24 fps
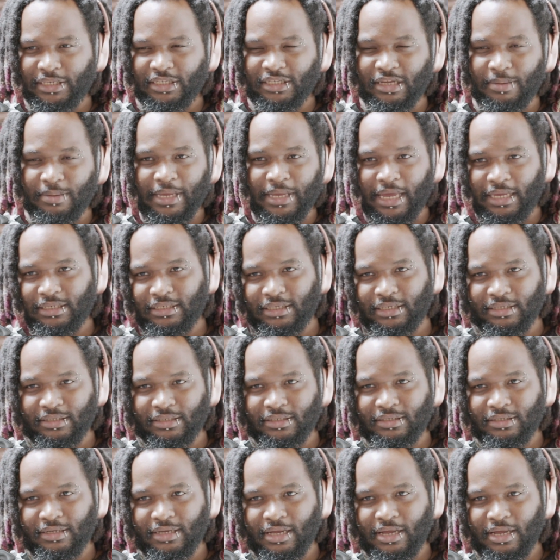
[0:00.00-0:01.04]
some
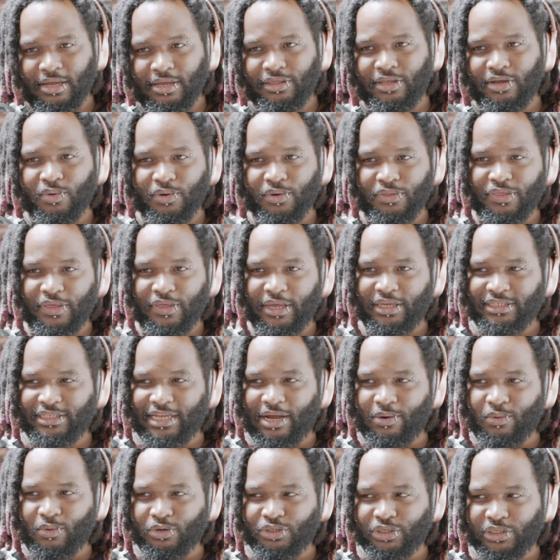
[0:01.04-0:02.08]
cases, there were things
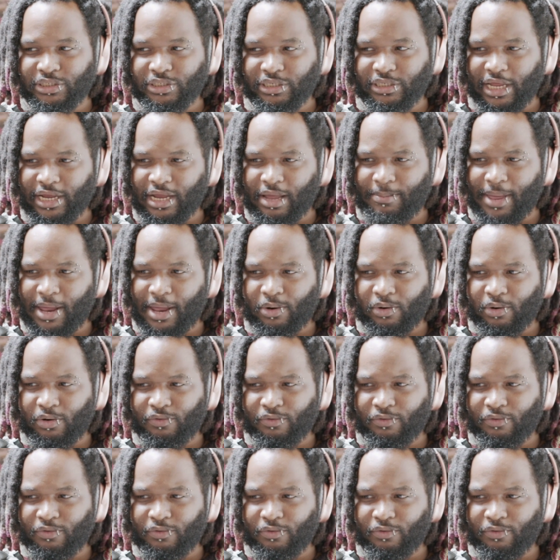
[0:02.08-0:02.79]
that were just a matter